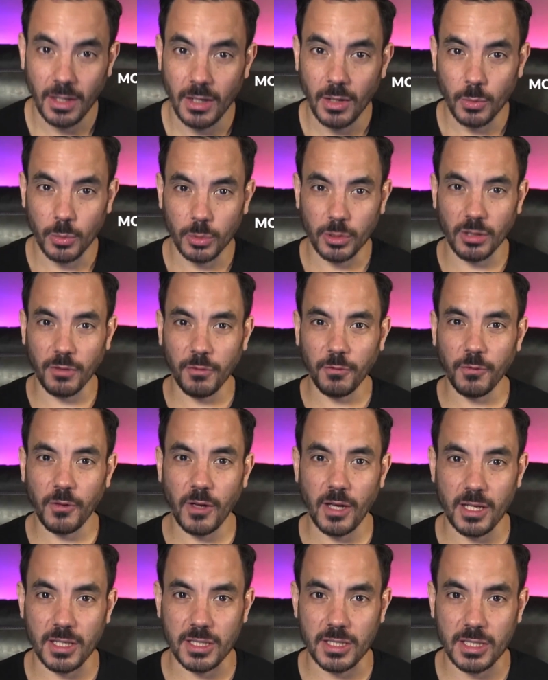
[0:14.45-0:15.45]
One of the
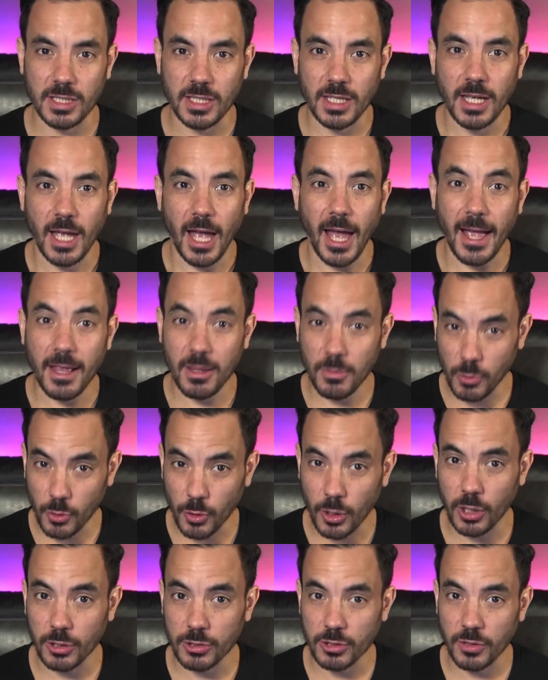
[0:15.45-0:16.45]
first and more
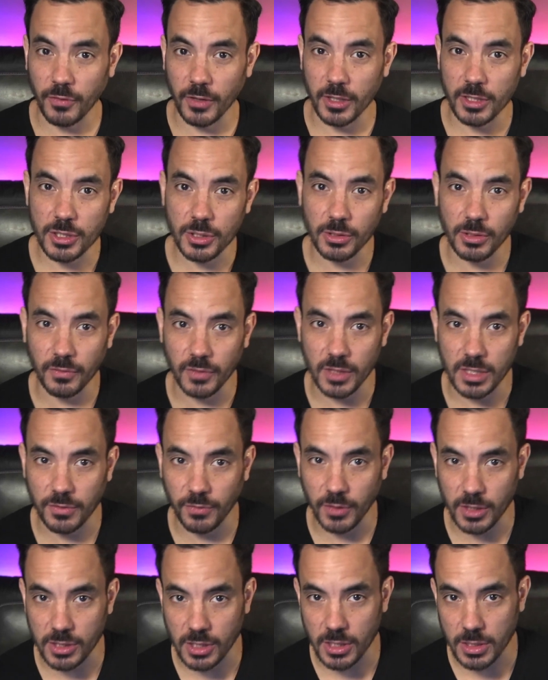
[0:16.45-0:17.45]
controversial of these
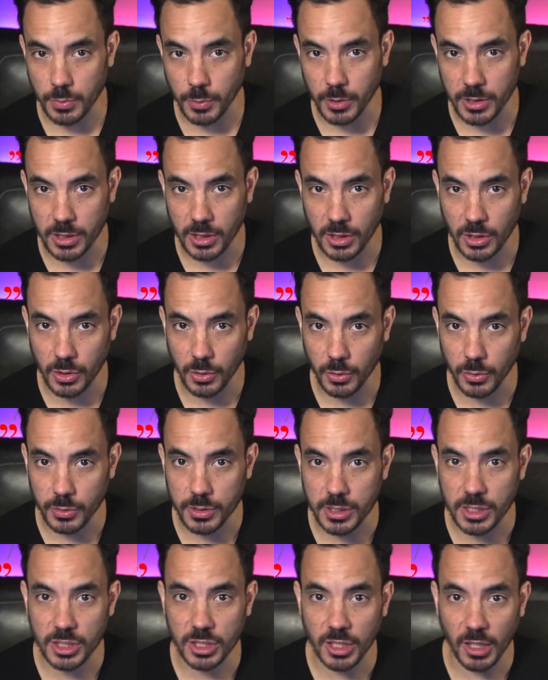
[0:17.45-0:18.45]
features was Google's
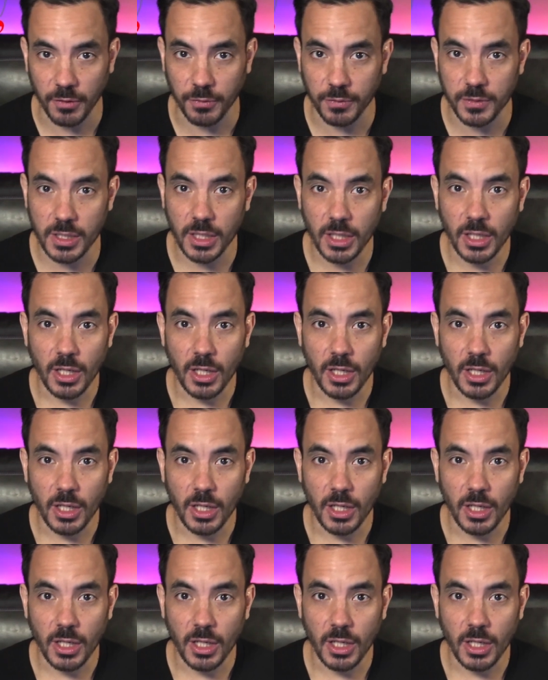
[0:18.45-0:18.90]
shift